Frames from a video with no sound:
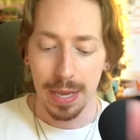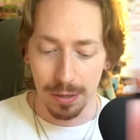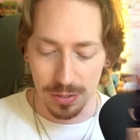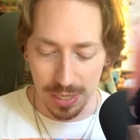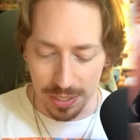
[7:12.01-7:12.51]

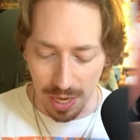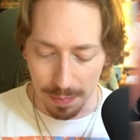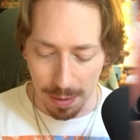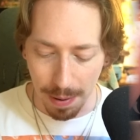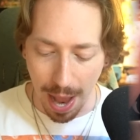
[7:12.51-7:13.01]
You'll see some
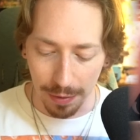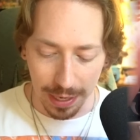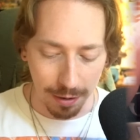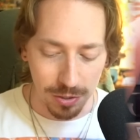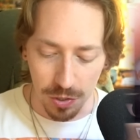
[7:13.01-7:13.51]
in the pile
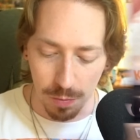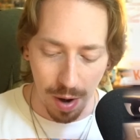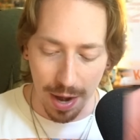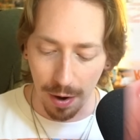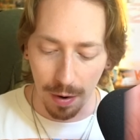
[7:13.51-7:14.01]
here, Tomb
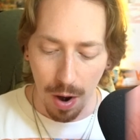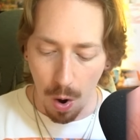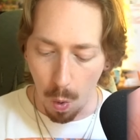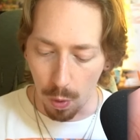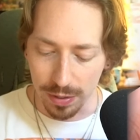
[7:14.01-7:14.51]
Raider
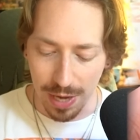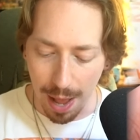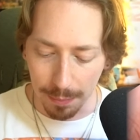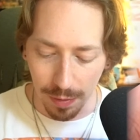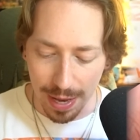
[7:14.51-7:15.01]
or
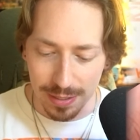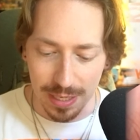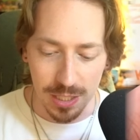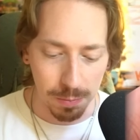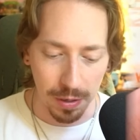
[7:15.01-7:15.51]
Tom
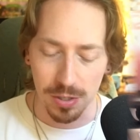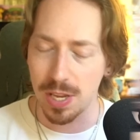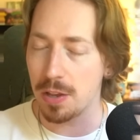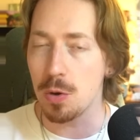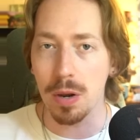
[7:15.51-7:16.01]
Clancy's Splinter
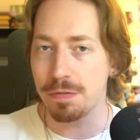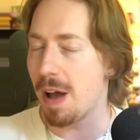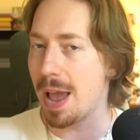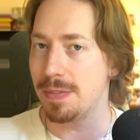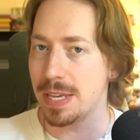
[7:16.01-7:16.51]
Cell. You can
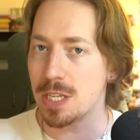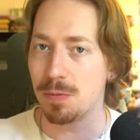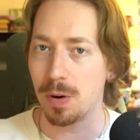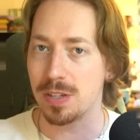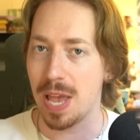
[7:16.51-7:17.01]
find these,
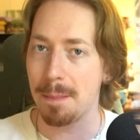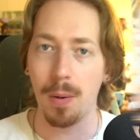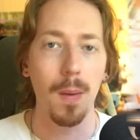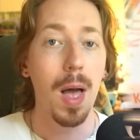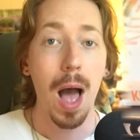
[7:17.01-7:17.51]
for
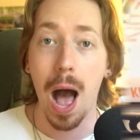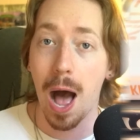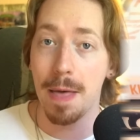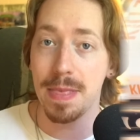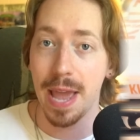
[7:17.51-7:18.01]
example,
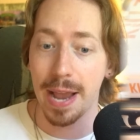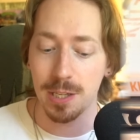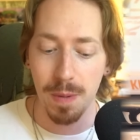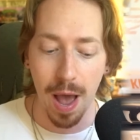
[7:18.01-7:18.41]
on the Xbox,